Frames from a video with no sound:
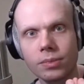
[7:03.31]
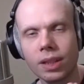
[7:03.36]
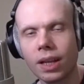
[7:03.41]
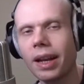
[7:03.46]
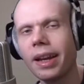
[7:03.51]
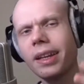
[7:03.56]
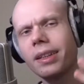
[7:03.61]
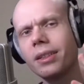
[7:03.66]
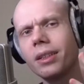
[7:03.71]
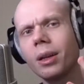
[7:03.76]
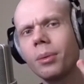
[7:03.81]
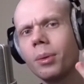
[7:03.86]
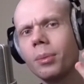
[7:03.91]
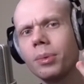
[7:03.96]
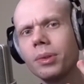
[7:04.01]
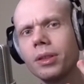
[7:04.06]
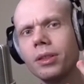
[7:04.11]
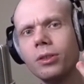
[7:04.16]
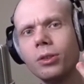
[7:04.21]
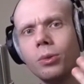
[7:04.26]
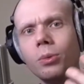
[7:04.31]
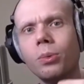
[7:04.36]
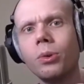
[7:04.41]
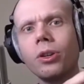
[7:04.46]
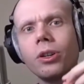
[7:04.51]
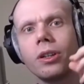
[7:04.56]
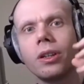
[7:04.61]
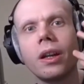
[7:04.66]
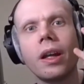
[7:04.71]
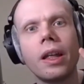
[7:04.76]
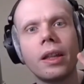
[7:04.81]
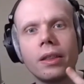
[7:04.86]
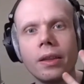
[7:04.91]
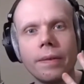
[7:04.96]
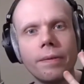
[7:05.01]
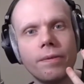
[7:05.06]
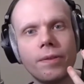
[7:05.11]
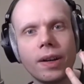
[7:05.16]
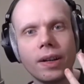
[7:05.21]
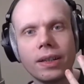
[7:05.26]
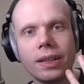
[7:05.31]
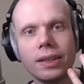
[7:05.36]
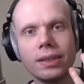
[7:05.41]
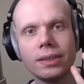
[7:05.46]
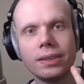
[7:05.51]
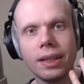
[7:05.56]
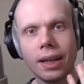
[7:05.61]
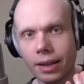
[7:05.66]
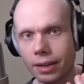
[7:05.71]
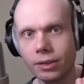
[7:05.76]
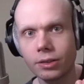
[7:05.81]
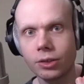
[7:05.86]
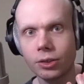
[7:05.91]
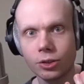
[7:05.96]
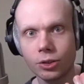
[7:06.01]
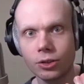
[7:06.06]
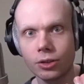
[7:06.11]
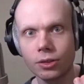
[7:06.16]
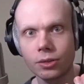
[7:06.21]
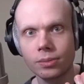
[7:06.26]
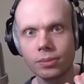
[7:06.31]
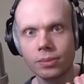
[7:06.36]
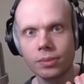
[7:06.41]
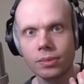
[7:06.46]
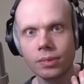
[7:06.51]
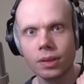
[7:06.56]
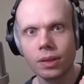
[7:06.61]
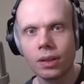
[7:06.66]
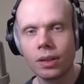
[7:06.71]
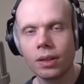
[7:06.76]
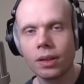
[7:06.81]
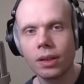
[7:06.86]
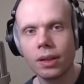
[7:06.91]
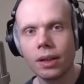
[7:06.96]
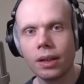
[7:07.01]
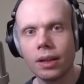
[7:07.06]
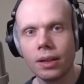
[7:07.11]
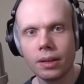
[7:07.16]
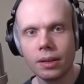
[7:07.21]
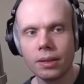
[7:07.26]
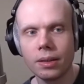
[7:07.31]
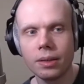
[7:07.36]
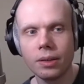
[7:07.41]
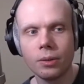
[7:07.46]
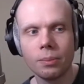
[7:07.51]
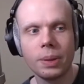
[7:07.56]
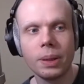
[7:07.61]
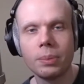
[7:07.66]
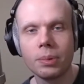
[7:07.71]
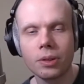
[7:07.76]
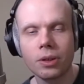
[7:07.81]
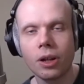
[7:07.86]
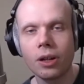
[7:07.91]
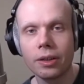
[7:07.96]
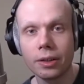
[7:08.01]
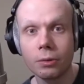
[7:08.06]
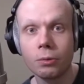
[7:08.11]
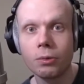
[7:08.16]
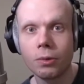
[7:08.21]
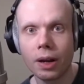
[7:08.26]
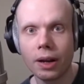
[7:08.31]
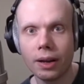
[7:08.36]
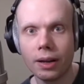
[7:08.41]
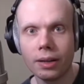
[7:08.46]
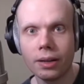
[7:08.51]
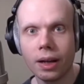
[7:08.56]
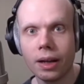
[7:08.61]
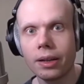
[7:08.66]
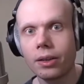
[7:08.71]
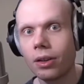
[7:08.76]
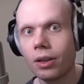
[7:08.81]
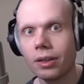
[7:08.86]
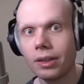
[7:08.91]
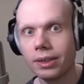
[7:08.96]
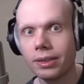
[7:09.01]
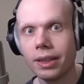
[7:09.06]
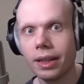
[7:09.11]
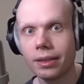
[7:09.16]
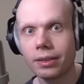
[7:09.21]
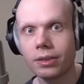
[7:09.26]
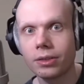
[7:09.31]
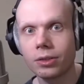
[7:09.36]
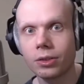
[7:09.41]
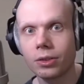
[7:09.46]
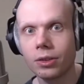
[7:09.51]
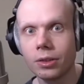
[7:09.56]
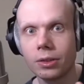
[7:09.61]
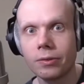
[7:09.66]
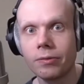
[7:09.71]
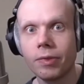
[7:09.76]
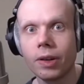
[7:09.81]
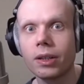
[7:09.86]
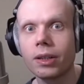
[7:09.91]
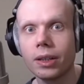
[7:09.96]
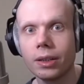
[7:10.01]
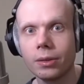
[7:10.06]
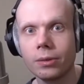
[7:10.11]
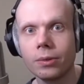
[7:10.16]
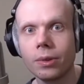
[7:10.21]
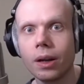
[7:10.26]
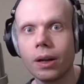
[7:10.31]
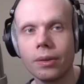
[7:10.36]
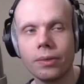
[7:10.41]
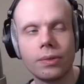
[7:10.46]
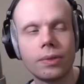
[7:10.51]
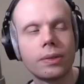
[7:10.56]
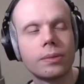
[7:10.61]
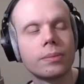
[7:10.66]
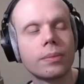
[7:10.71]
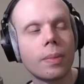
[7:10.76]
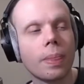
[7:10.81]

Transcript: I had to come up with a new word, the fucking texture. And, you know, people call it grain, I call it texture. It's fucking rough.